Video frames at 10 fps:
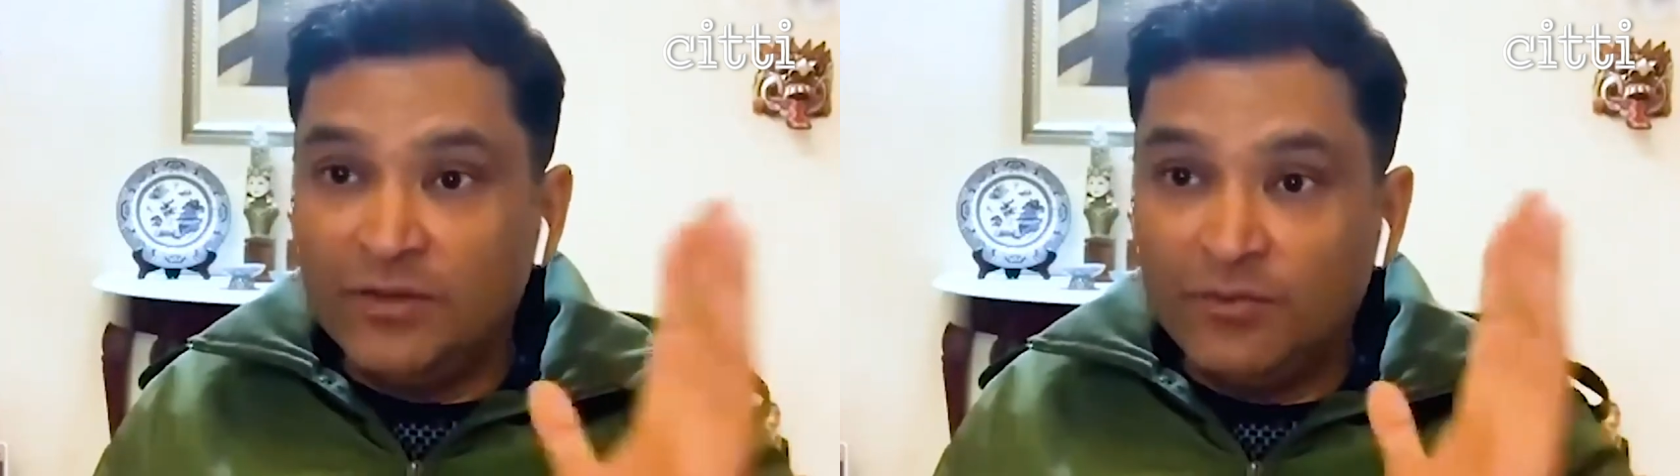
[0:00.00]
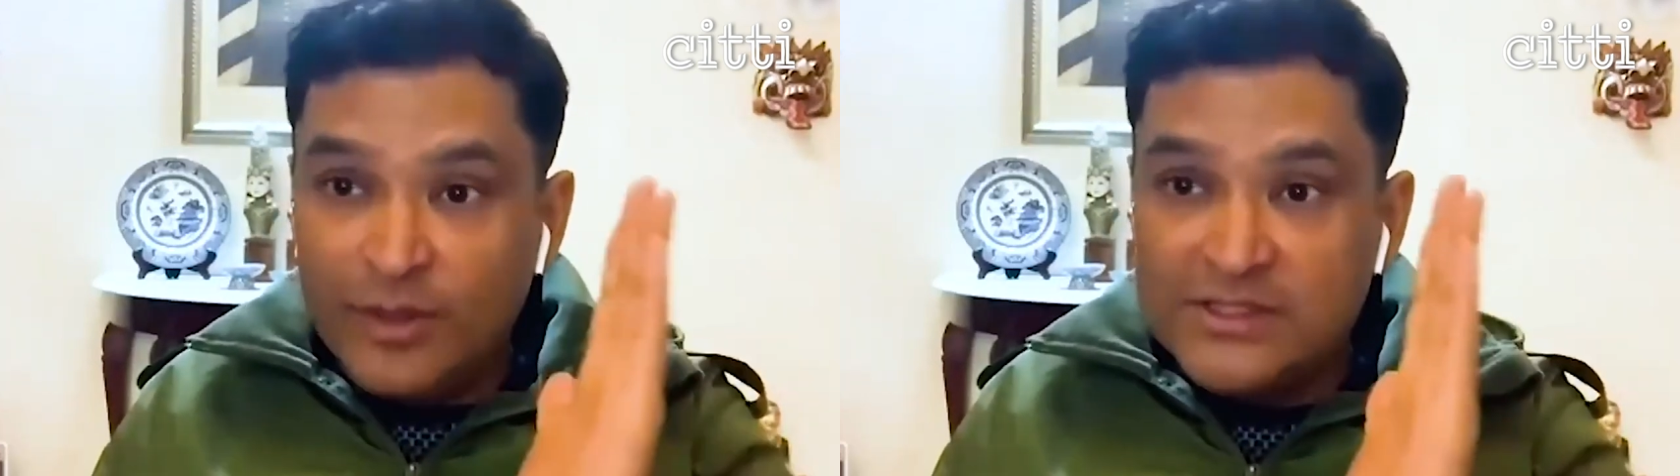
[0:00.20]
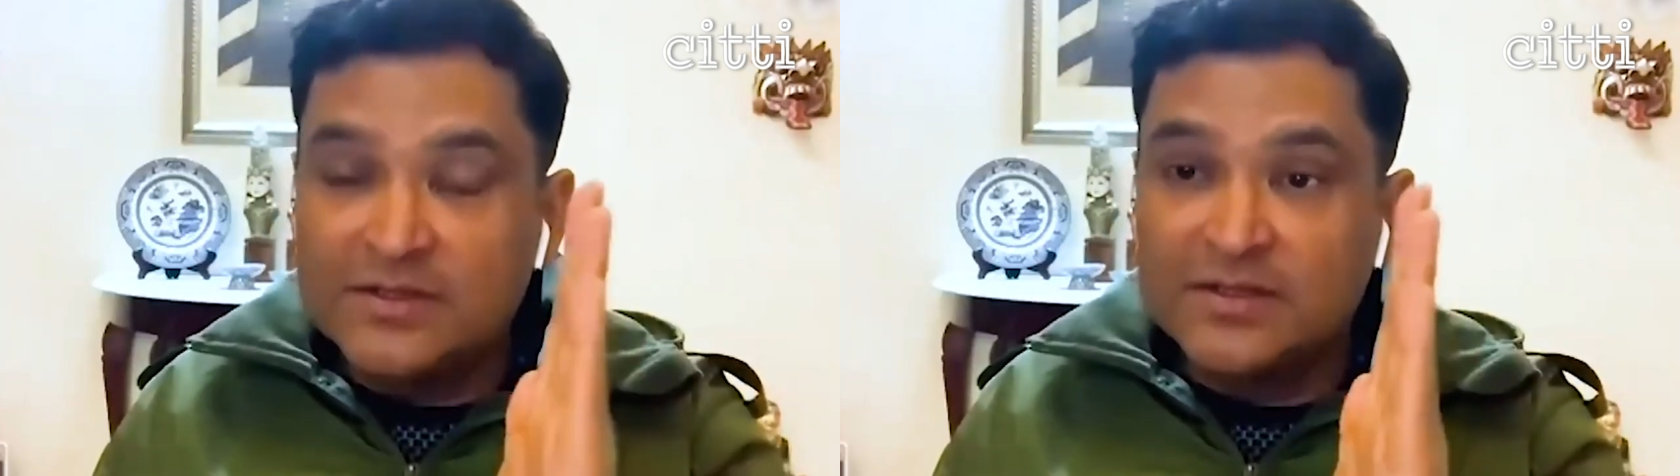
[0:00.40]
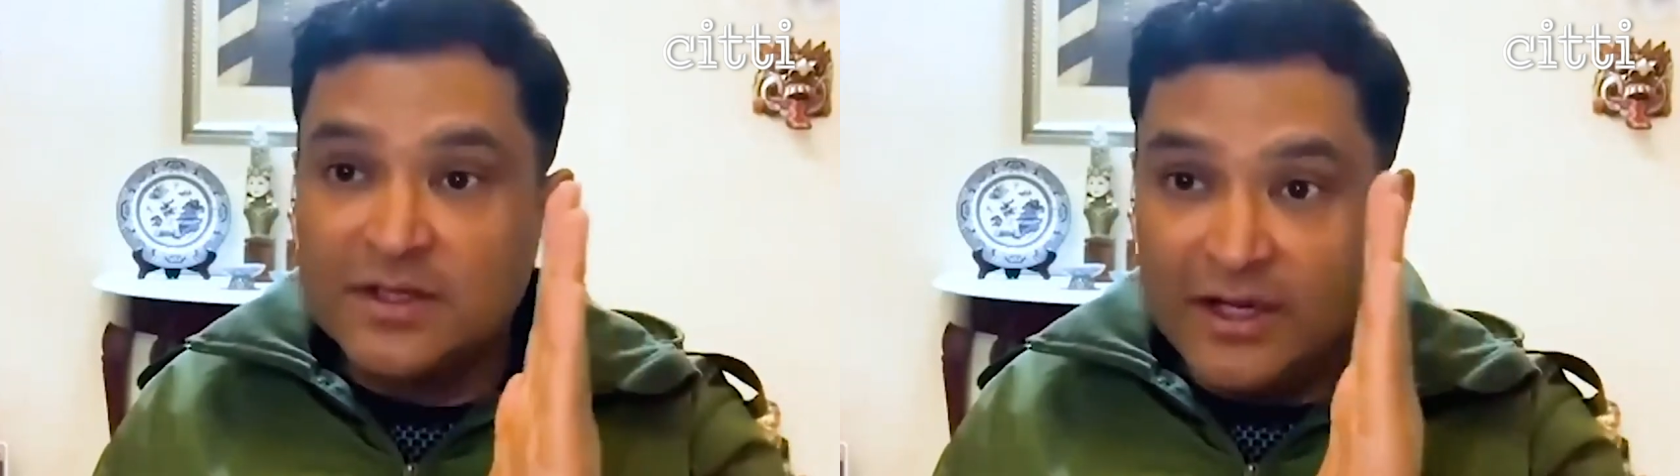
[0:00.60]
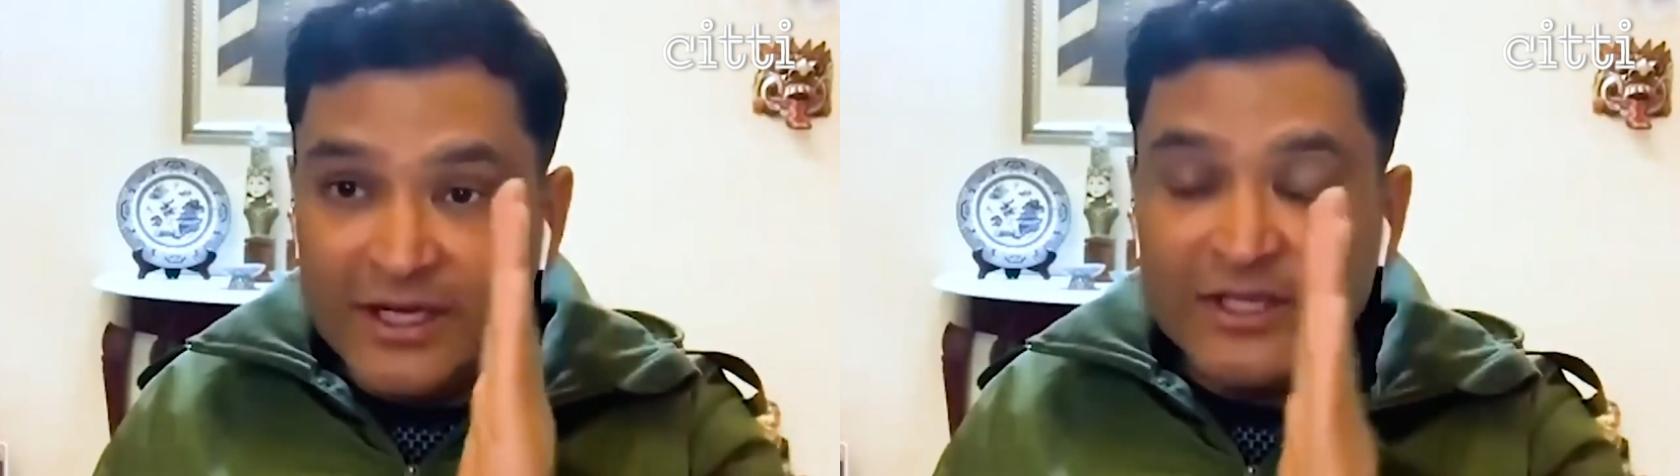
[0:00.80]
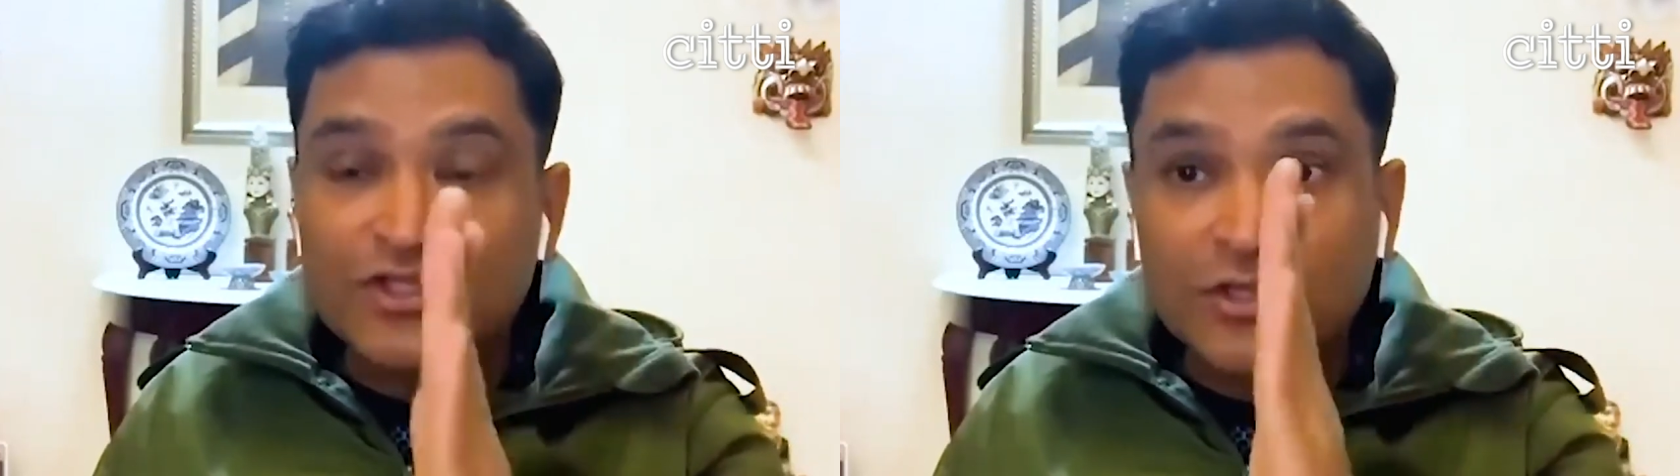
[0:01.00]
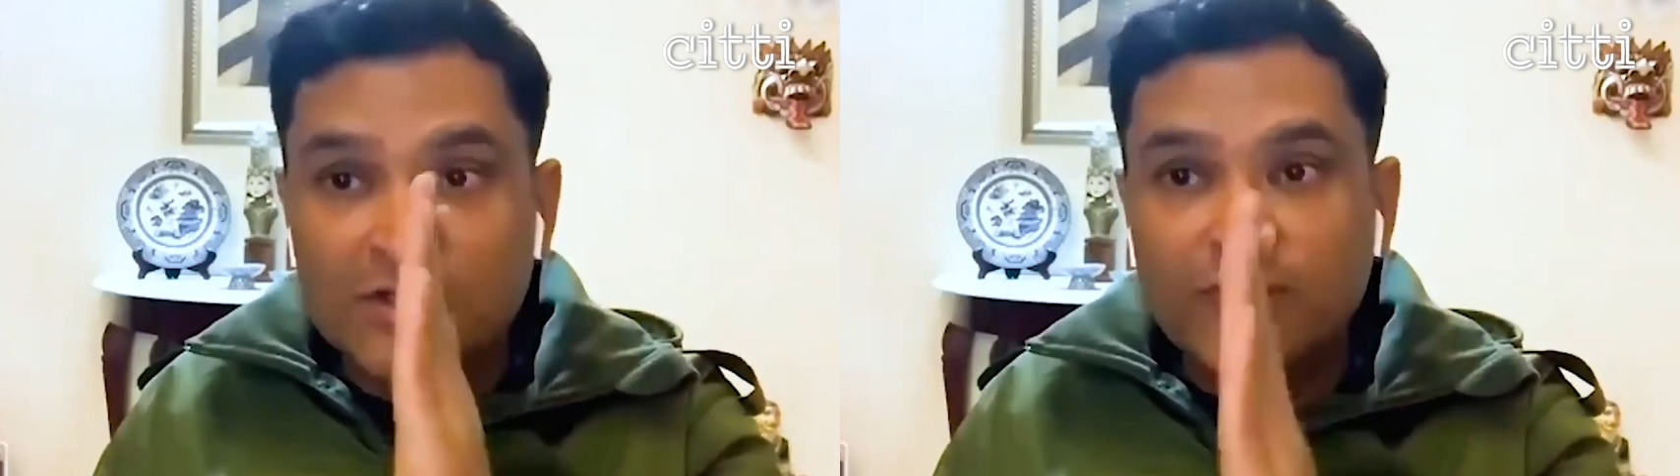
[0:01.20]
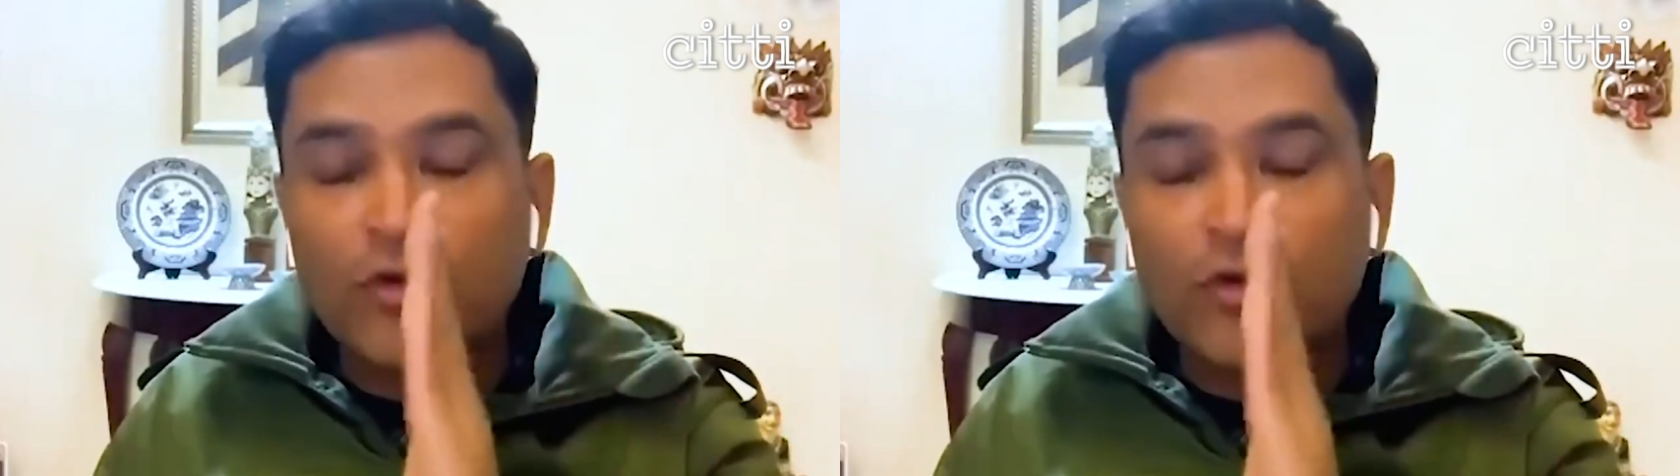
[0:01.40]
But the world's attention